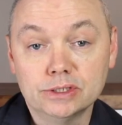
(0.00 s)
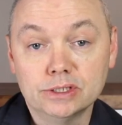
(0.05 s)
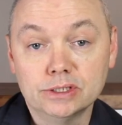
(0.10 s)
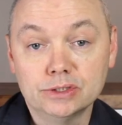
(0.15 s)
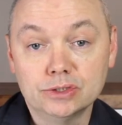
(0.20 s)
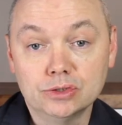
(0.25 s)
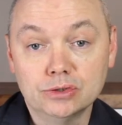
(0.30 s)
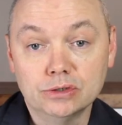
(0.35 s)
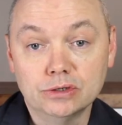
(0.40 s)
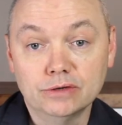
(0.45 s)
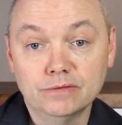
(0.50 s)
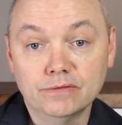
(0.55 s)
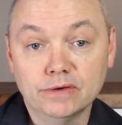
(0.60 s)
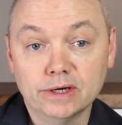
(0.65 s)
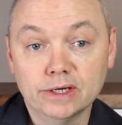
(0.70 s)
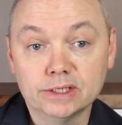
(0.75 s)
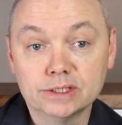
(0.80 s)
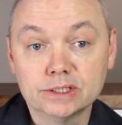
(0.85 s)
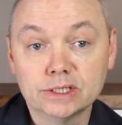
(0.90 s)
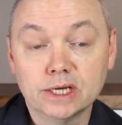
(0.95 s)
is good
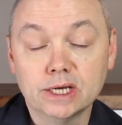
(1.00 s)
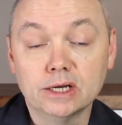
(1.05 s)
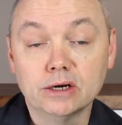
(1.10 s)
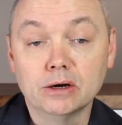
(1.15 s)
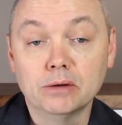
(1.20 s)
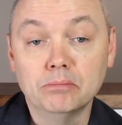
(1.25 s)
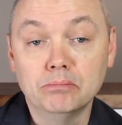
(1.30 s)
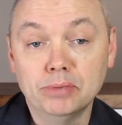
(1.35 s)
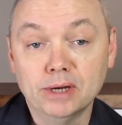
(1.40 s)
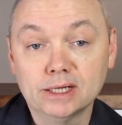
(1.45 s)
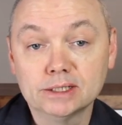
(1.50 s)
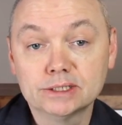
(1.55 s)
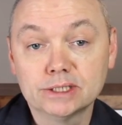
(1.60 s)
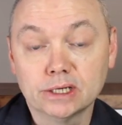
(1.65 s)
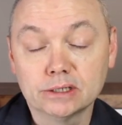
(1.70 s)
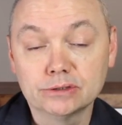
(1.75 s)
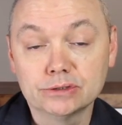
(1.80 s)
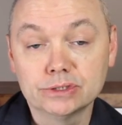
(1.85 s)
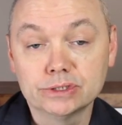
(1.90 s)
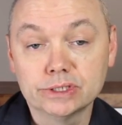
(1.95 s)
advice, and our best
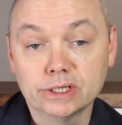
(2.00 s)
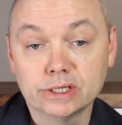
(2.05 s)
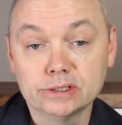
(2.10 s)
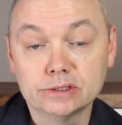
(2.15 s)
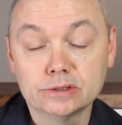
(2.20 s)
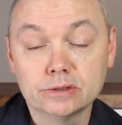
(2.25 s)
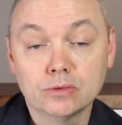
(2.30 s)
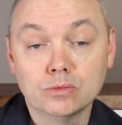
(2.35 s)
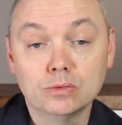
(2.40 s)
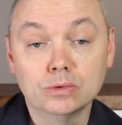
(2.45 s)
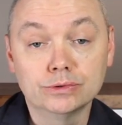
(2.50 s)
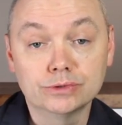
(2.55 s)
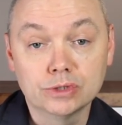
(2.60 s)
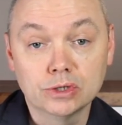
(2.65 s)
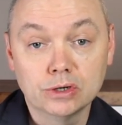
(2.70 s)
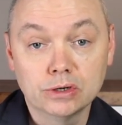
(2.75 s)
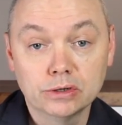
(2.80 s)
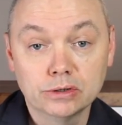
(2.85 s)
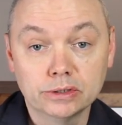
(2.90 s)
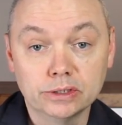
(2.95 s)
exercise will
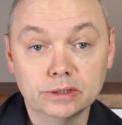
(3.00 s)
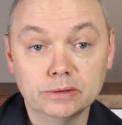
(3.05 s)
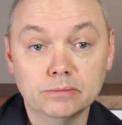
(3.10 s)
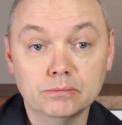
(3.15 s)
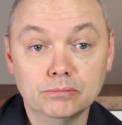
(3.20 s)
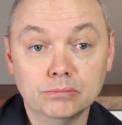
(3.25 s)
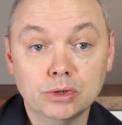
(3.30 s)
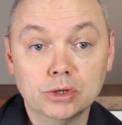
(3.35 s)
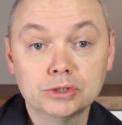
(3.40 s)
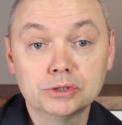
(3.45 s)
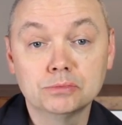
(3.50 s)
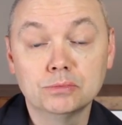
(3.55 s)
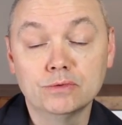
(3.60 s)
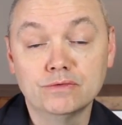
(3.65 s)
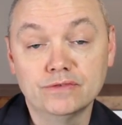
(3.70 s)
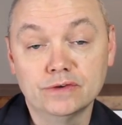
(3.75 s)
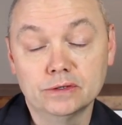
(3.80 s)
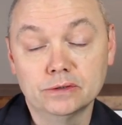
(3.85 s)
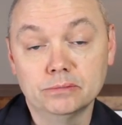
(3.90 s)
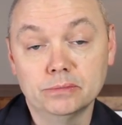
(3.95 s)
target multiple
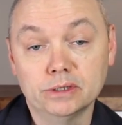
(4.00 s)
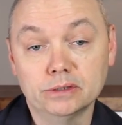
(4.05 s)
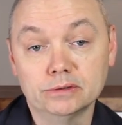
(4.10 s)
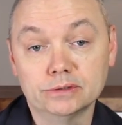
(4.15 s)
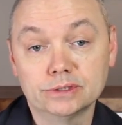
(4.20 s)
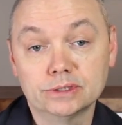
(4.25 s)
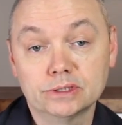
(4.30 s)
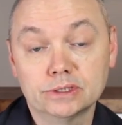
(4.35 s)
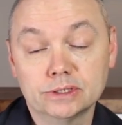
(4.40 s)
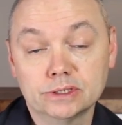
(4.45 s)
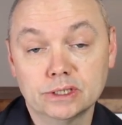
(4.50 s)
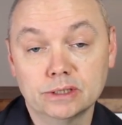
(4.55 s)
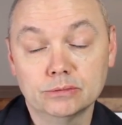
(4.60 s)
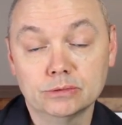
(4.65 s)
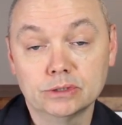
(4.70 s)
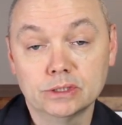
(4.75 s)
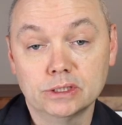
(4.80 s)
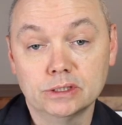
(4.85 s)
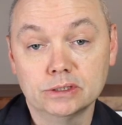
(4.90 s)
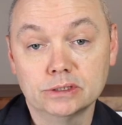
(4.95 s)
fundamentals
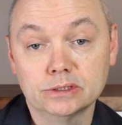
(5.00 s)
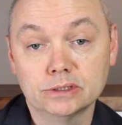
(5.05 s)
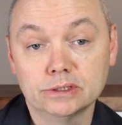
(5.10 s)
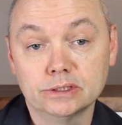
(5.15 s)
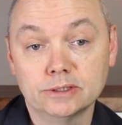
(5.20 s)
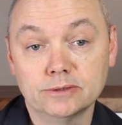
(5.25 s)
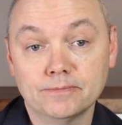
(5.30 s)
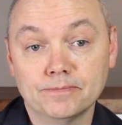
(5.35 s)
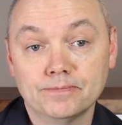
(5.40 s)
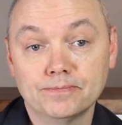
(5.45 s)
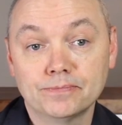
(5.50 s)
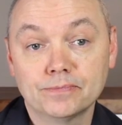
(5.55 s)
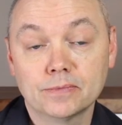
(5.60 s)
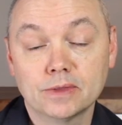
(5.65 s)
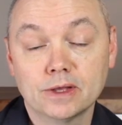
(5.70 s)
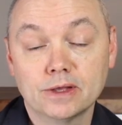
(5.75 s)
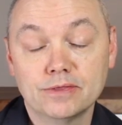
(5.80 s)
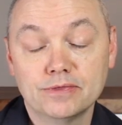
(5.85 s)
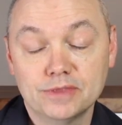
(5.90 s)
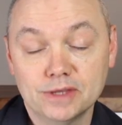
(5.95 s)
simultaneously.
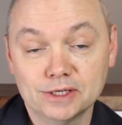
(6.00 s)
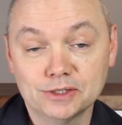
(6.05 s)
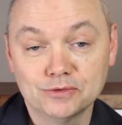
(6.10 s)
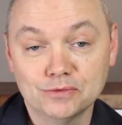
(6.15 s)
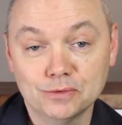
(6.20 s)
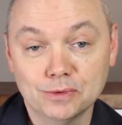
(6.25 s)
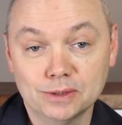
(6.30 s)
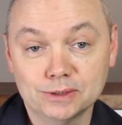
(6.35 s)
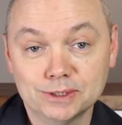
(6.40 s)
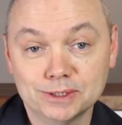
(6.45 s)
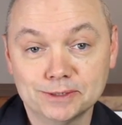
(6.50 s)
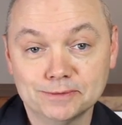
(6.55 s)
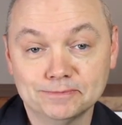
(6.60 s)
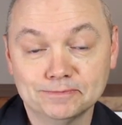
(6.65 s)
Thanks for watching.